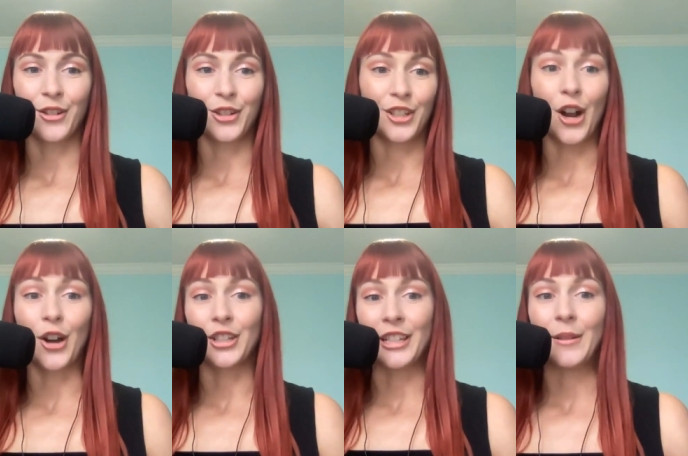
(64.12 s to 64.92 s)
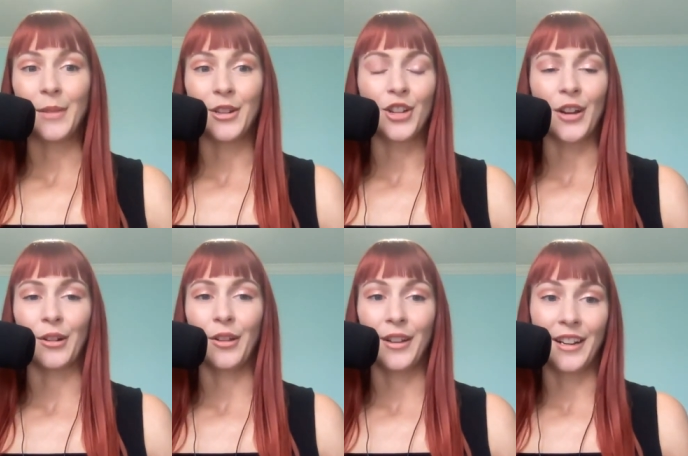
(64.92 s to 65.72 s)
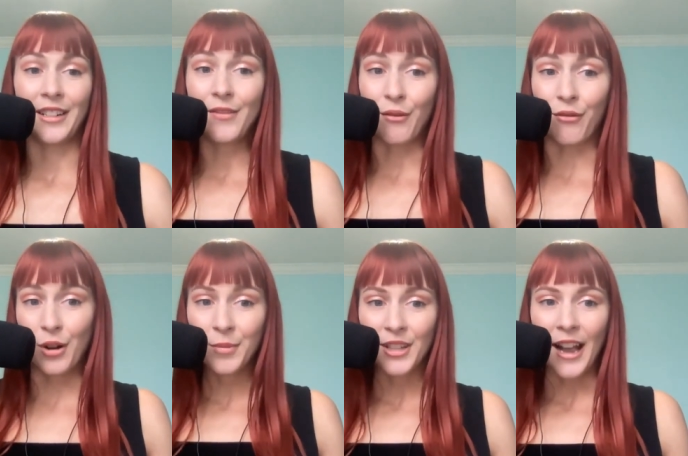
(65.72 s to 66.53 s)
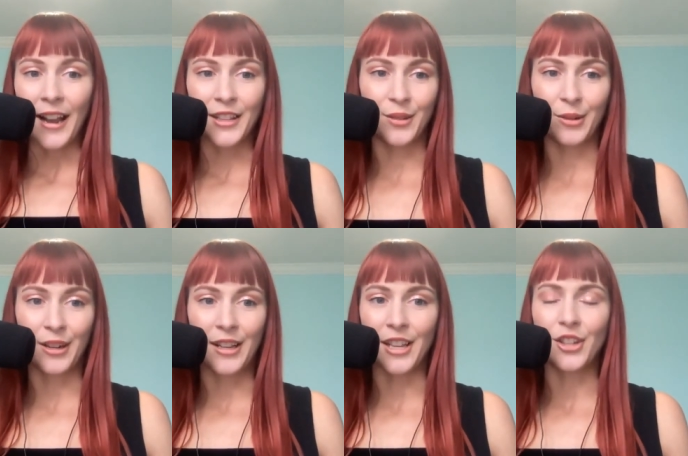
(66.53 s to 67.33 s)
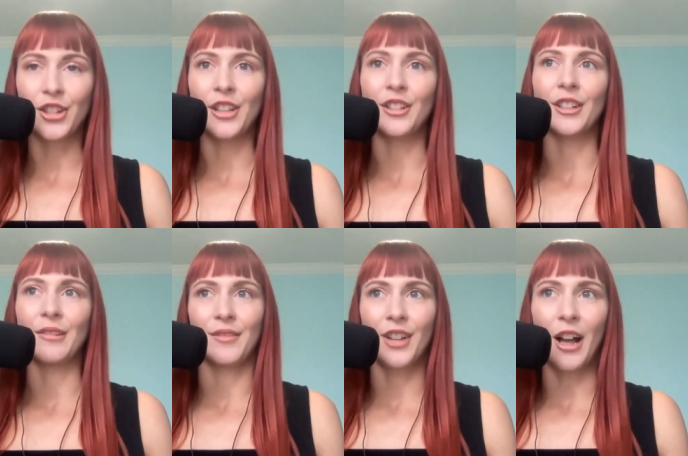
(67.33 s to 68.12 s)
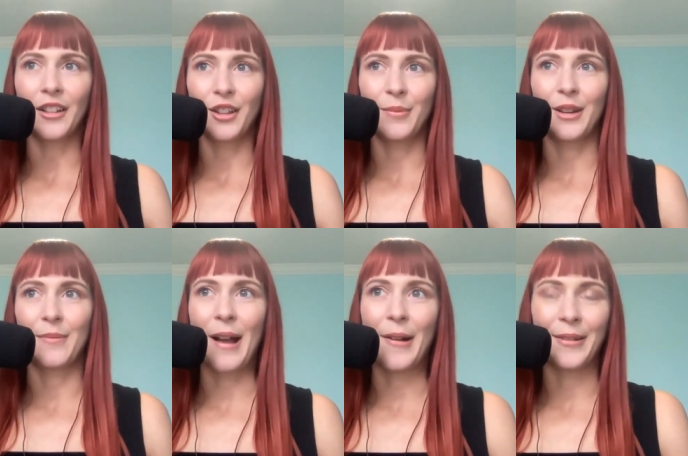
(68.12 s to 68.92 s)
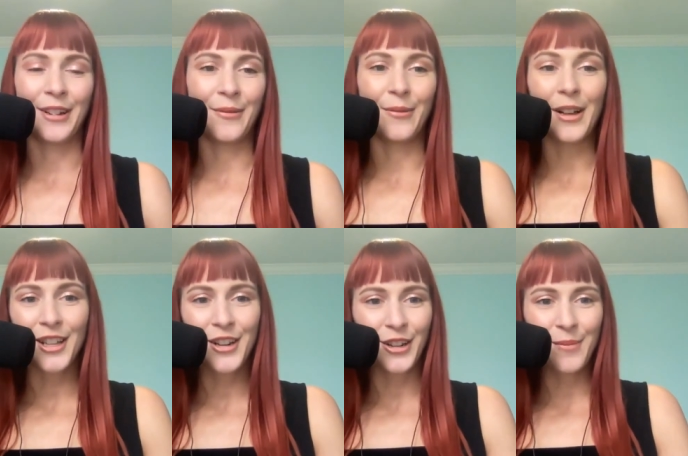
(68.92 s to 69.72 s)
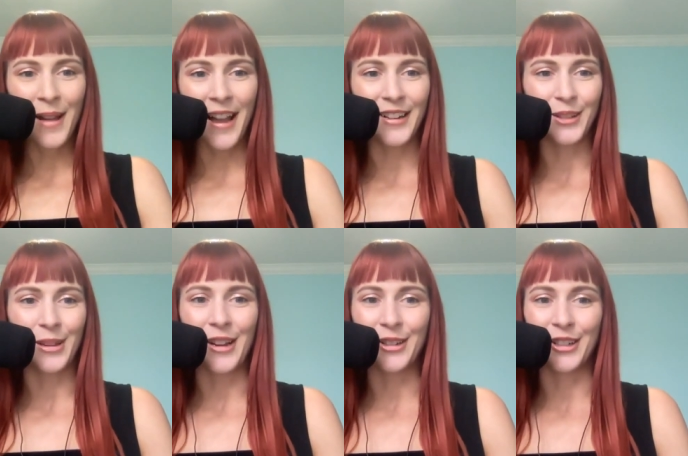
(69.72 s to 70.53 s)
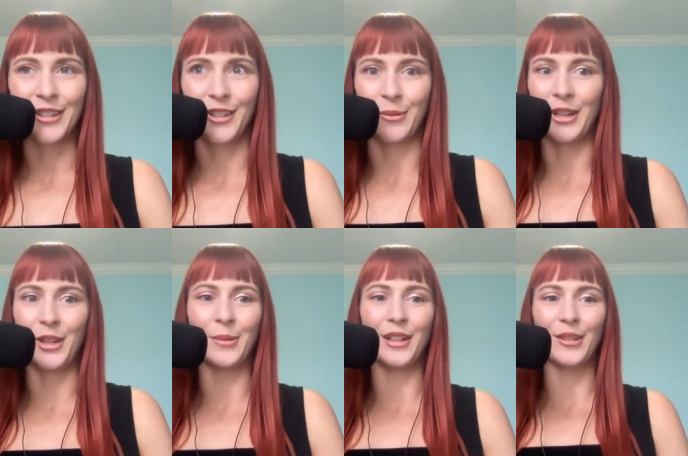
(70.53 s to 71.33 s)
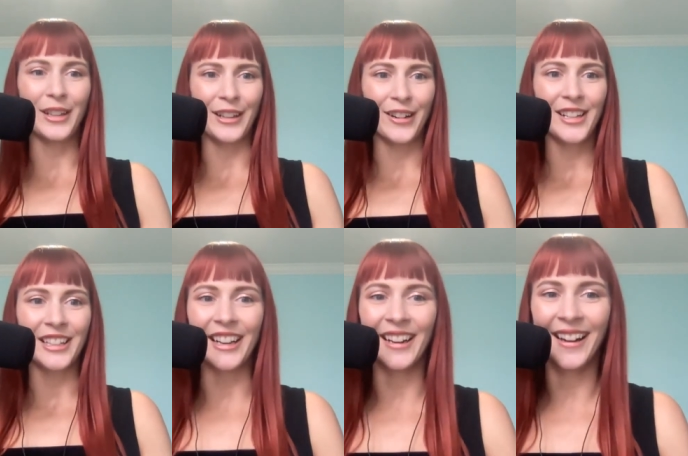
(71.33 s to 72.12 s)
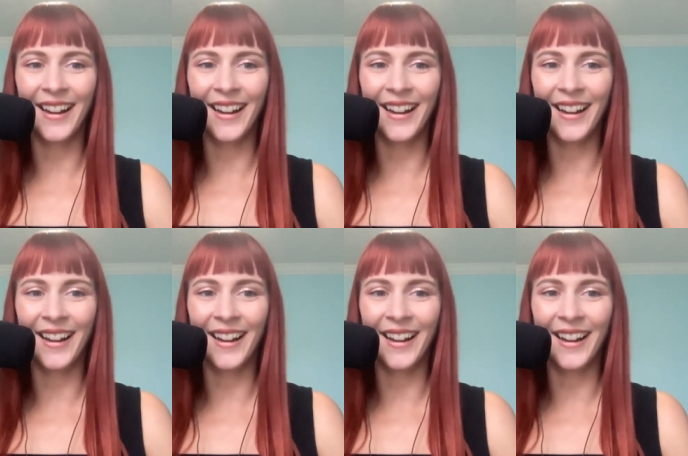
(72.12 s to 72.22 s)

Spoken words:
for just our team in general, and even FormStack as an organization. So talk a little bit about, what's on your mind as we enter 2023. Crazy.